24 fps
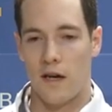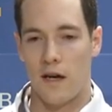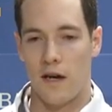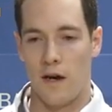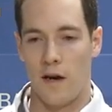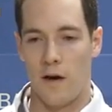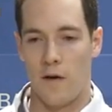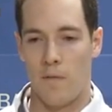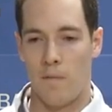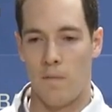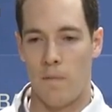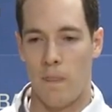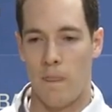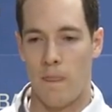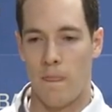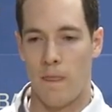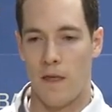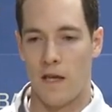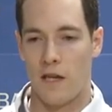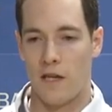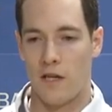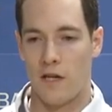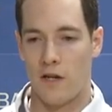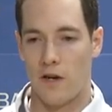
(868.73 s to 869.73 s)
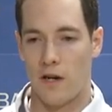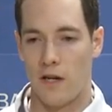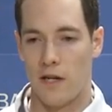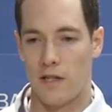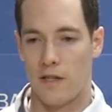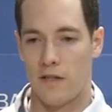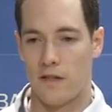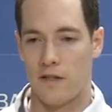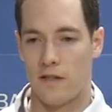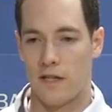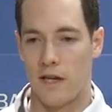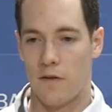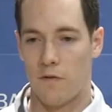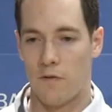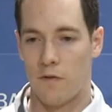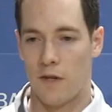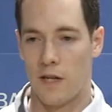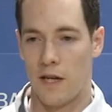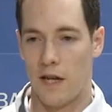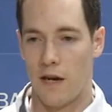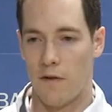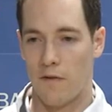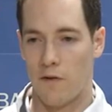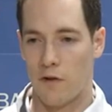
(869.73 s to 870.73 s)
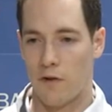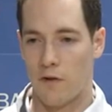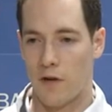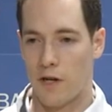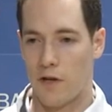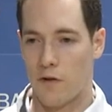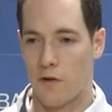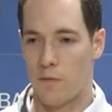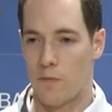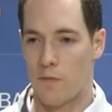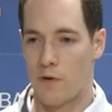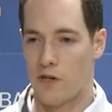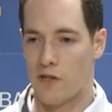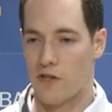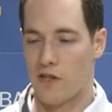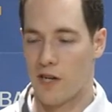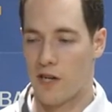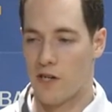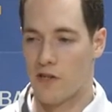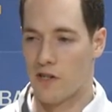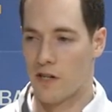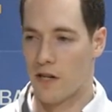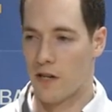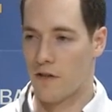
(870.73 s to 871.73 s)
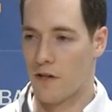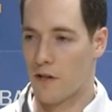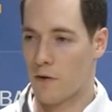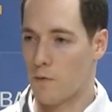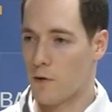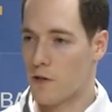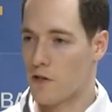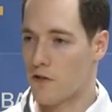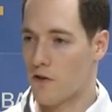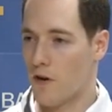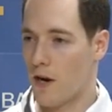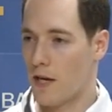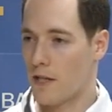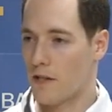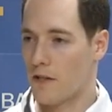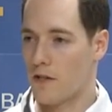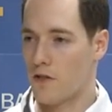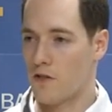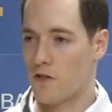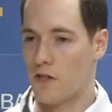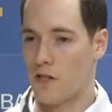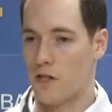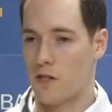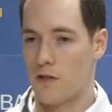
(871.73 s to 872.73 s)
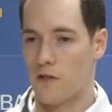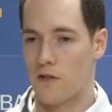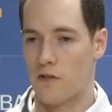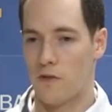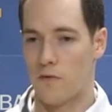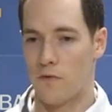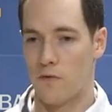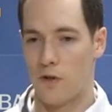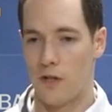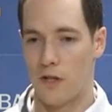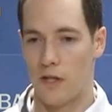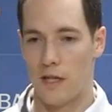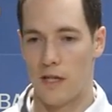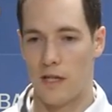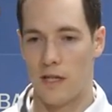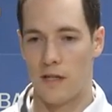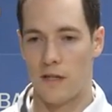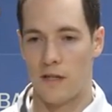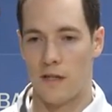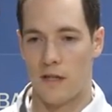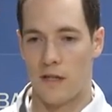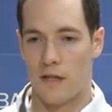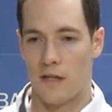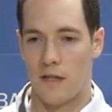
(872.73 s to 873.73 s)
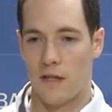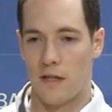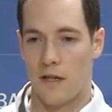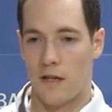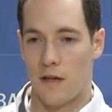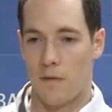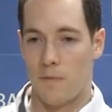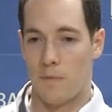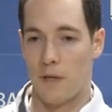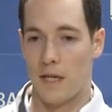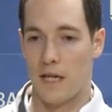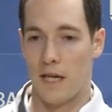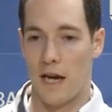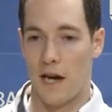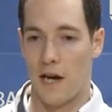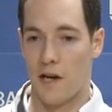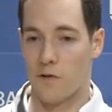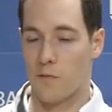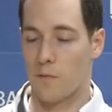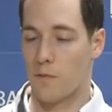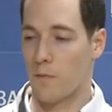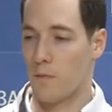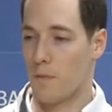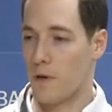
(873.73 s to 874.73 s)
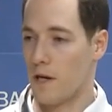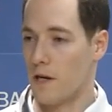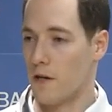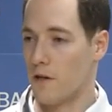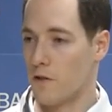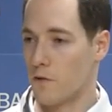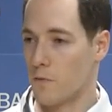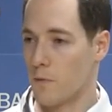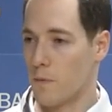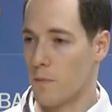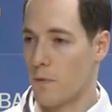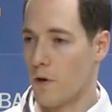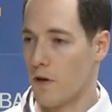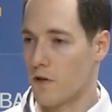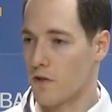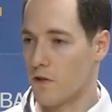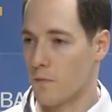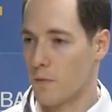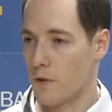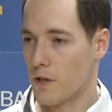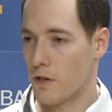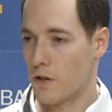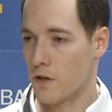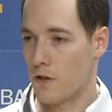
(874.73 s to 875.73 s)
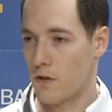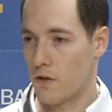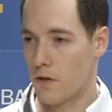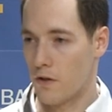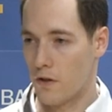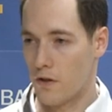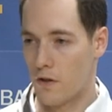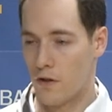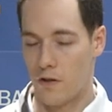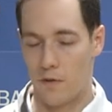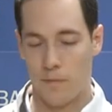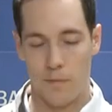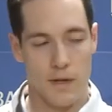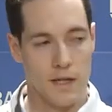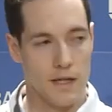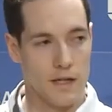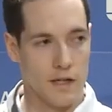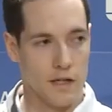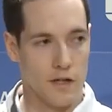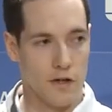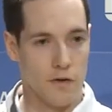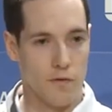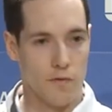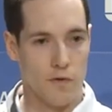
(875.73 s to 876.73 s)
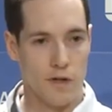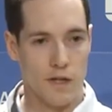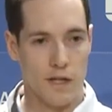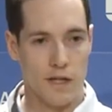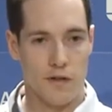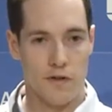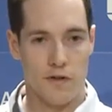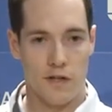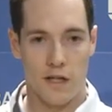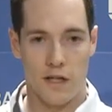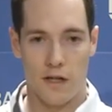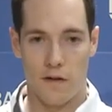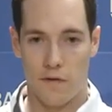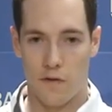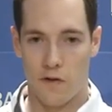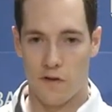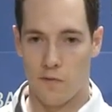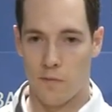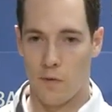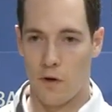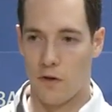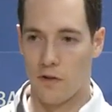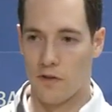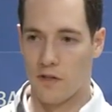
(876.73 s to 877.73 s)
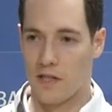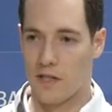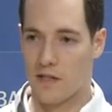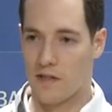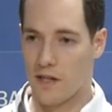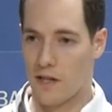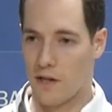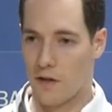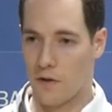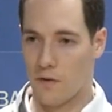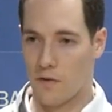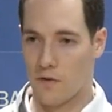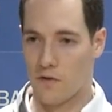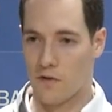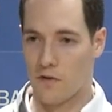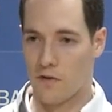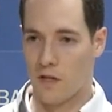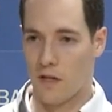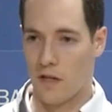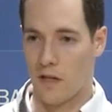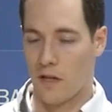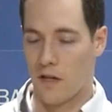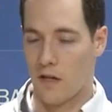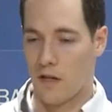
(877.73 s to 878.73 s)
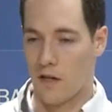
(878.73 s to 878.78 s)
you know, I definitely have a greater appreciation. I think we tried this year to really be as prepared as we possibly could be. You know, really think of the small details,